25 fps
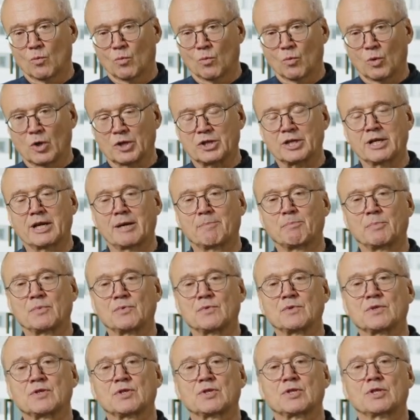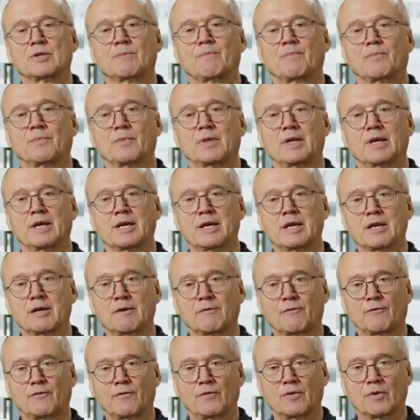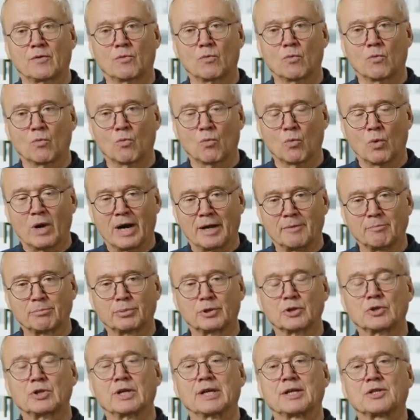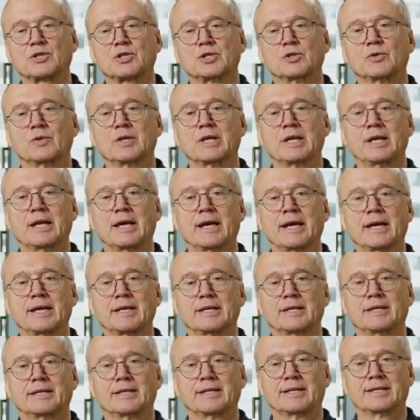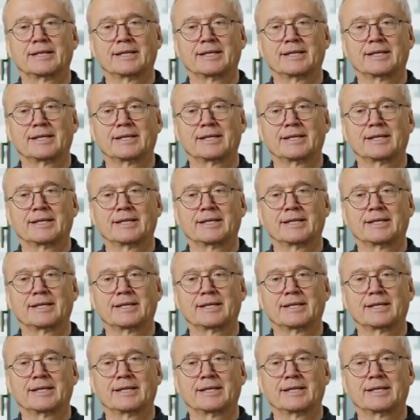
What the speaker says: what happens if one protection relay